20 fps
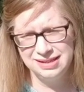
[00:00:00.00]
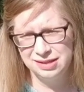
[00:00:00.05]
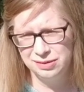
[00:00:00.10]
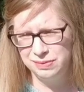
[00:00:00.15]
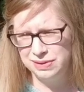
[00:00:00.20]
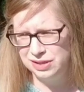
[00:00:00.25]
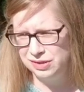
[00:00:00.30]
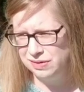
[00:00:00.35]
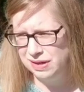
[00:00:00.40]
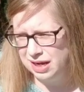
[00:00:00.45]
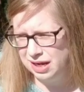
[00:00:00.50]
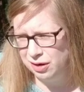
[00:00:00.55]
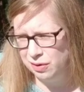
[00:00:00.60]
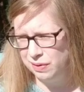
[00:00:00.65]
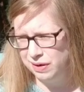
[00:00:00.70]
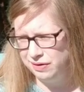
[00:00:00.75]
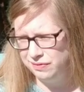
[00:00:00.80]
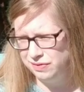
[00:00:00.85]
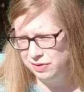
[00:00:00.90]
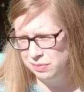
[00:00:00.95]
So we do get
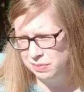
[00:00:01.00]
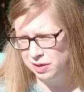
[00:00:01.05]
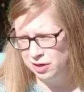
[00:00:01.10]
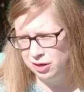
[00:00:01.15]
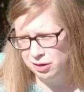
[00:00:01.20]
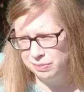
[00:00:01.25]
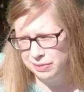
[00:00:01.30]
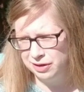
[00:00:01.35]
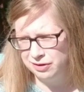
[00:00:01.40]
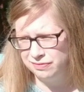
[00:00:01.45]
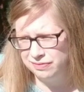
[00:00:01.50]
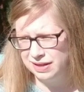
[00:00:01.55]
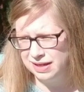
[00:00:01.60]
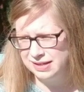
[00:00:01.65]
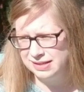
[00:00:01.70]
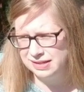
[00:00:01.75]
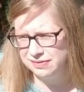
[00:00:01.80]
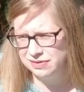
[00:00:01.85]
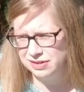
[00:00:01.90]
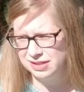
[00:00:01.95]
quite a few monarch
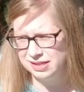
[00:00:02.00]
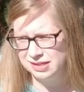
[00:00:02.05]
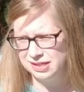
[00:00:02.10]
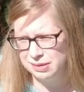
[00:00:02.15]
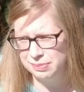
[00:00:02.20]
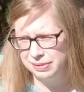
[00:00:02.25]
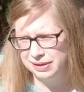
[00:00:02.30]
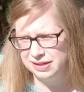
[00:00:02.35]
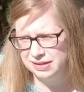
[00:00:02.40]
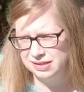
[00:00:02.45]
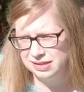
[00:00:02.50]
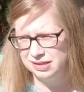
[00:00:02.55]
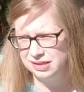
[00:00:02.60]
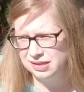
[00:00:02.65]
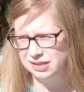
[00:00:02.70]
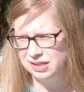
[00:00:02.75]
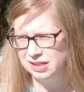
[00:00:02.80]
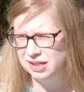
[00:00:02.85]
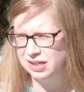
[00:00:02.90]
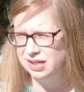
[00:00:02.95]
butterflies ever since I
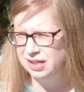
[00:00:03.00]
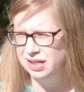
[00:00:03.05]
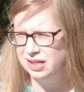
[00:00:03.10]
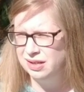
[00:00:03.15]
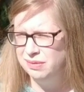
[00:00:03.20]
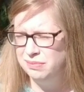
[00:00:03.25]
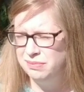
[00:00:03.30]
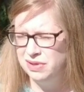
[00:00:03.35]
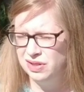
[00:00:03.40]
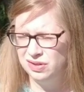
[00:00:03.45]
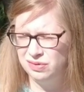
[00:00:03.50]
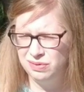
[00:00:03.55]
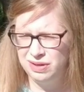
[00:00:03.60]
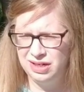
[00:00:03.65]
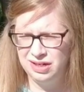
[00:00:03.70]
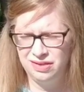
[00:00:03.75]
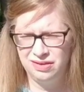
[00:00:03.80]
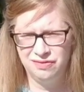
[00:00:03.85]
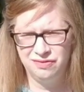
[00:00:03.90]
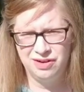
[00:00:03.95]
planted
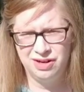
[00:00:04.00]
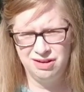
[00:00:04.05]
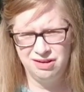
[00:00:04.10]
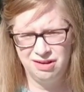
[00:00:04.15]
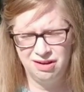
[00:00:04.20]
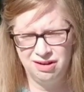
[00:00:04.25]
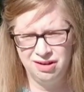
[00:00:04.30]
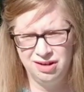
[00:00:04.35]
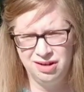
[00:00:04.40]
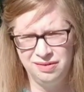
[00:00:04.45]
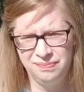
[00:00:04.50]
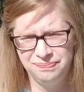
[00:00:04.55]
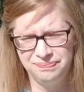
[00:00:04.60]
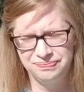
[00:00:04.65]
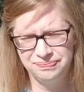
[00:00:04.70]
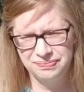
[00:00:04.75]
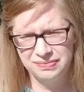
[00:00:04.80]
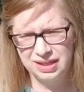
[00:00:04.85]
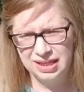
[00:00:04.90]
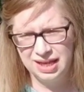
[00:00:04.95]
milkweed in the front yard.
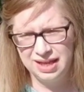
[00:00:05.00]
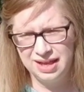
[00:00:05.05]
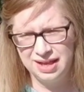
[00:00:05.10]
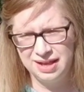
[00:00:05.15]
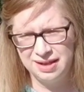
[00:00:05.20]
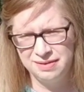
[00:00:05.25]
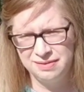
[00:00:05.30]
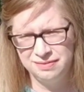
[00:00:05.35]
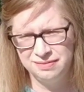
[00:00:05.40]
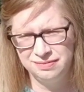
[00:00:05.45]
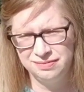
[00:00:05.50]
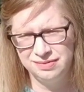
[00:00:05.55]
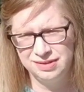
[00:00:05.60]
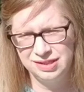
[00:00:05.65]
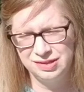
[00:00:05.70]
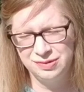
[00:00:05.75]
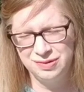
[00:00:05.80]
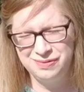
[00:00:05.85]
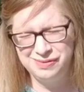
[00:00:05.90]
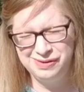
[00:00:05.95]

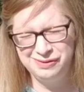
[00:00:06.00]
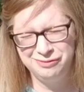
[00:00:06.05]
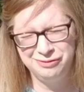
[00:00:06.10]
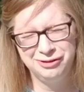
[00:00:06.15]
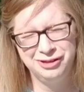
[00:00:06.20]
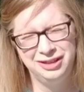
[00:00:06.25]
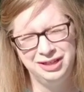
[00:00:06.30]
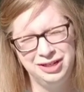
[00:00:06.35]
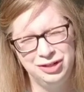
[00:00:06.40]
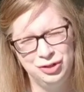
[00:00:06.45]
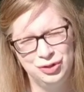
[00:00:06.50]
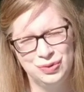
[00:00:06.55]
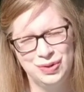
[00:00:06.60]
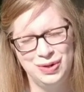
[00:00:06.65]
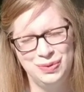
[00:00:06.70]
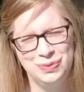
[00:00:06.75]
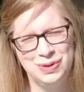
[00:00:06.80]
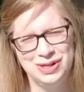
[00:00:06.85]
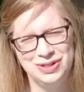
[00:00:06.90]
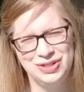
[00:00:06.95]
So we've really
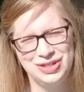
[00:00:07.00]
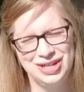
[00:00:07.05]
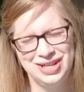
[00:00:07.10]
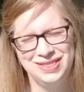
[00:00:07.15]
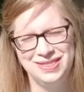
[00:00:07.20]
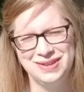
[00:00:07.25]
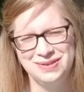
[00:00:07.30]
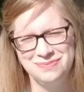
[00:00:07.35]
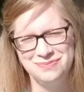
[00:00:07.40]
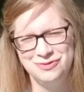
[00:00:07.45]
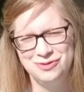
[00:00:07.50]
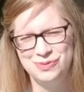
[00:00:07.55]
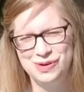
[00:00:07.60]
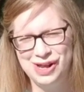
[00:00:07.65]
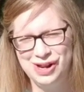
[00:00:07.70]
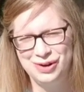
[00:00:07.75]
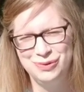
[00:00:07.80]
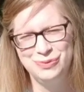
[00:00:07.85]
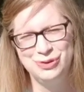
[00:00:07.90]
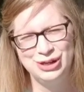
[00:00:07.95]
enjoyed watching them
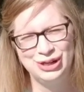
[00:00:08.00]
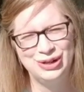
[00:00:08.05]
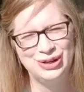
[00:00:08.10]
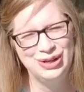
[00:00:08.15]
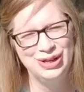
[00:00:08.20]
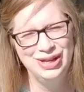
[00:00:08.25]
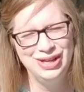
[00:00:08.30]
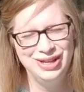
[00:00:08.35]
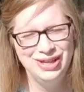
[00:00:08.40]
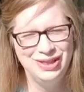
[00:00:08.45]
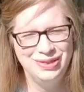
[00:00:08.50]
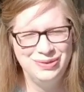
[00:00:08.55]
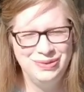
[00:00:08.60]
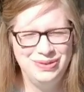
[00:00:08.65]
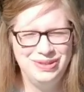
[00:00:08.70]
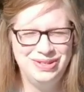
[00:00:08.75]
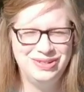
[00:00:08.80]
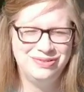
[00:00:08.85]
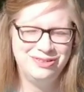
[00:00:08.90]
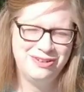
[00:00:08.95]
kind of work through
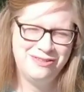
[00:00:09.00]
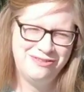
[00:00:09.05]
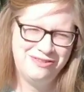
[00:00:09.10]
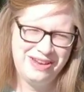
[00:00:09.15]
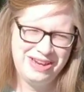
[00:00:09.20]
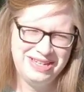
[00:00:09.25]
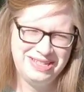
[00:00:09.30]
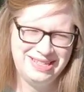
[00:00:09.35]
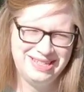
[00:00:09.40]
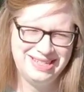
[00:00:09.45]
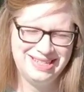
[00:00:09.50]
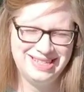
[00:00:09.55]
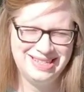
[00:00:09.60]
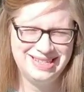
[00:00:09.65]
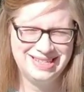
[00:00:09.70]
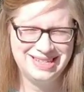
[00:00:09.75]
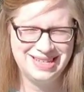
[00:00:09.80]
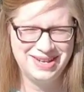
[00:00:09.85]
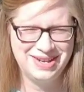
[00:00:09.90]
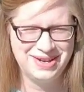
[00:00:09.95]
the different
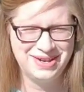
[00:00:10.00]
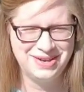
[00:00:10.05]
phases.